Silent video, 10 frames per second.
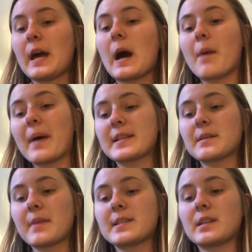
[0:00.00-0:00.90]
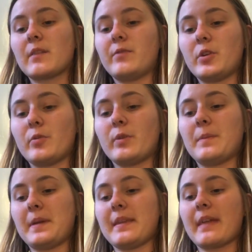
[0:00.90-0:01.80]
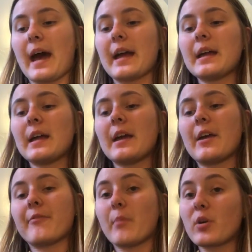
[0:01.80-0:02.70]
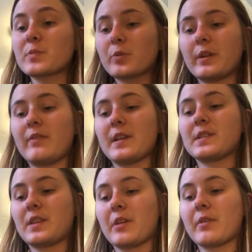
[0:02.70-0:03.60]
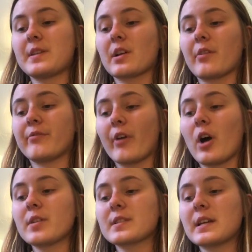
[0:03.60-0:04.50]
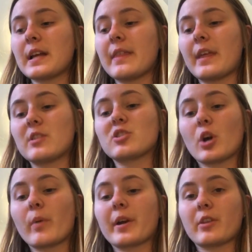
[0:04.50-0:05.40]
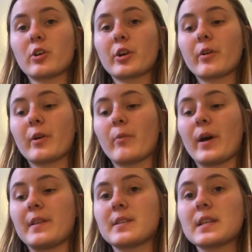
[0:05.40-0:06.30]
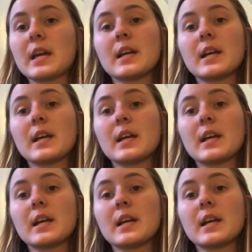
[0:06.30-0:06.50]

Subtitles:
A pessimistic view would be that if most previous theories are false, then so are the current ones.